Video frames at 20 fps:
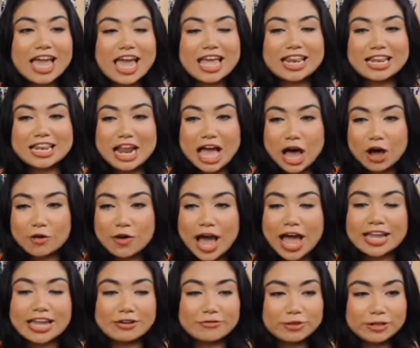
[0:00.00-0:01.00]
And now
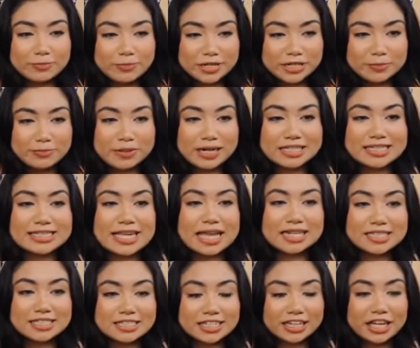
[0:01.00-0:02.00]
I will be
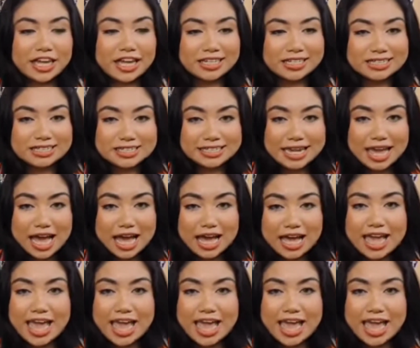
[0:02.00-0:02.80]
representing India